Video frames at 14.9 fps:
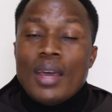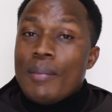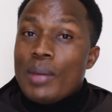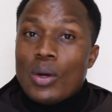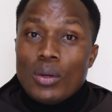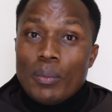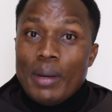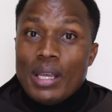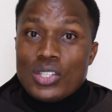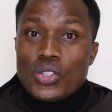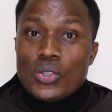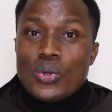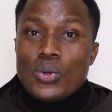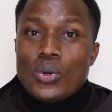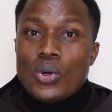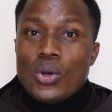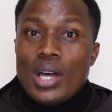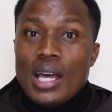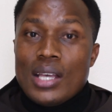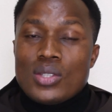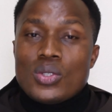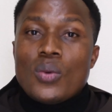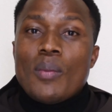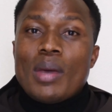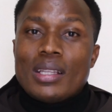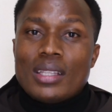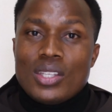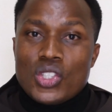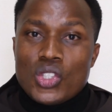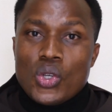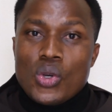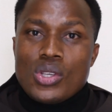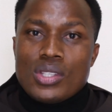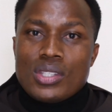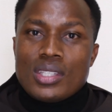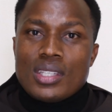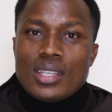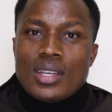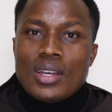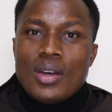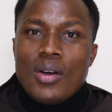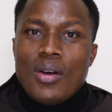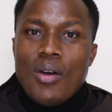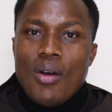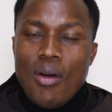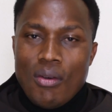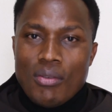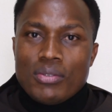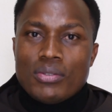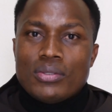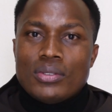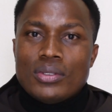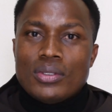May God bless you as you make this choice of